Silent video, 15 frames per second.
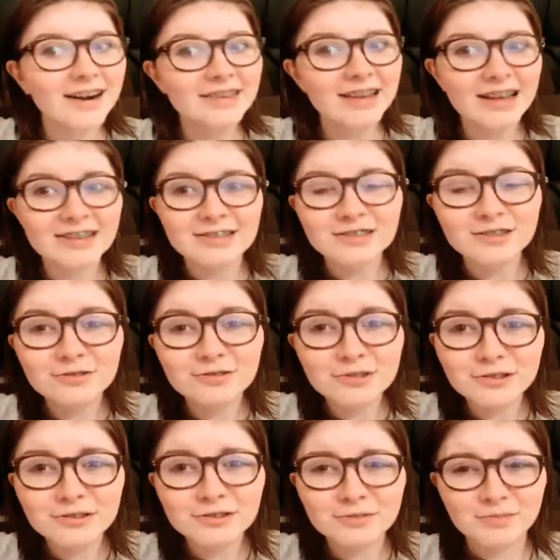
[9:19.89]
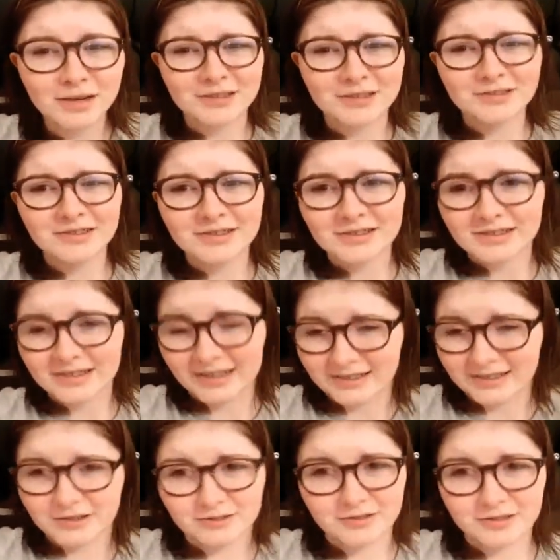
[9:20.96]
That's so cool, my dudes. That's
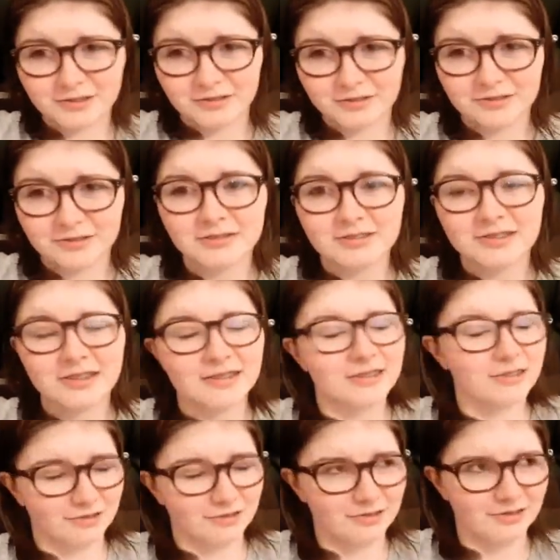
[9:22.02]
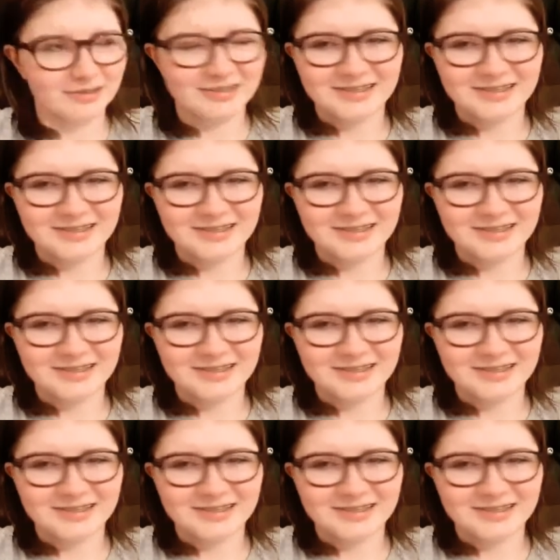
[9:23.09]
so cool. That's so cool.